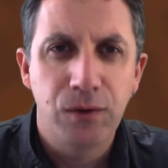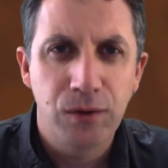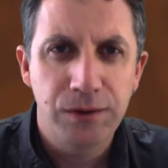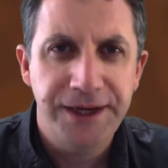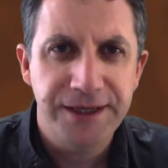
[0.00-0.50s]

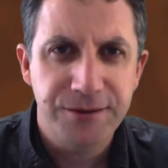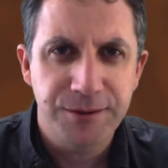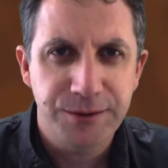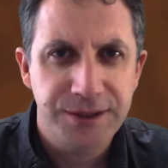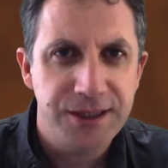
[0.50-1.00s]
All
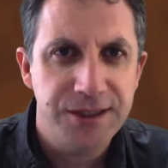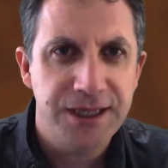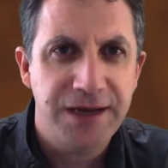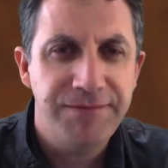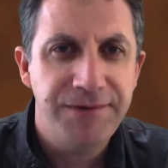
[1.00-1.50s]
dangerous procedures
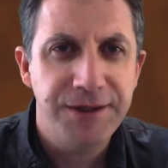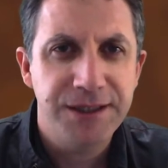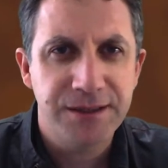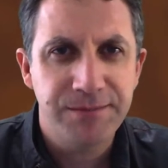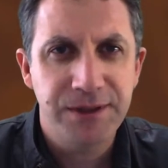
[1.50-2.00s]
have very
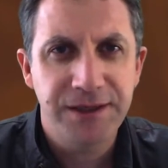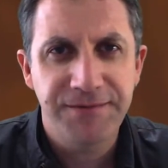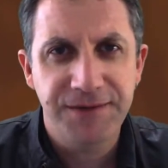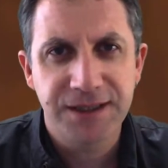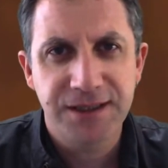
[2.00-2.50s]
simple and
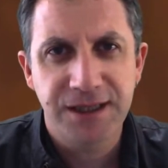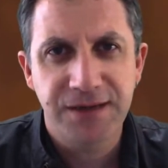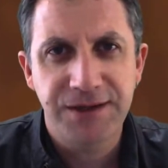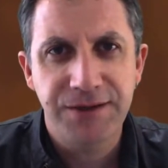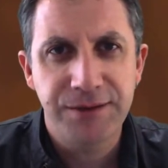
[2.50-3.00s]
fixed
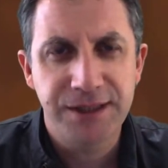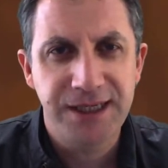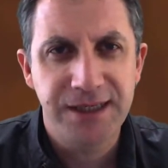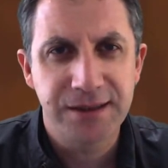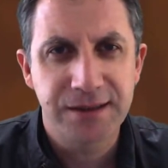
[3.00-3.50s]
safety
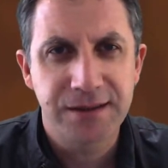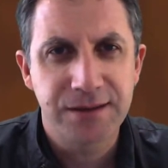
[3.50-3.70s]
routines.